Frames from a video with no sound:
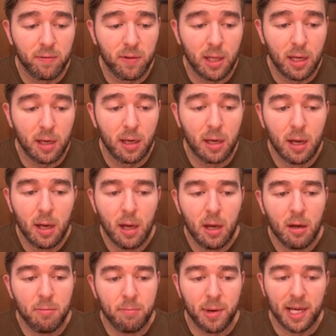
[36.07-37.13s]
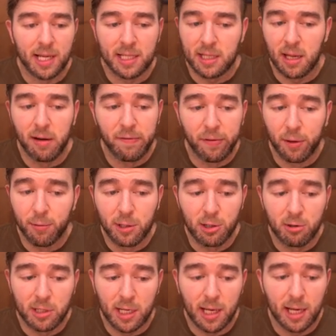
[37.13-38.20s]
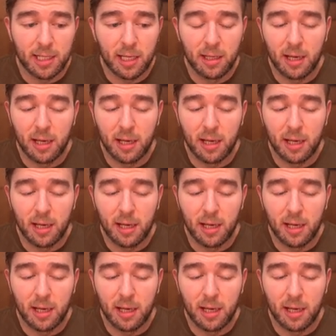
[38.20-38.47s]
of the biggest influencers, I guess,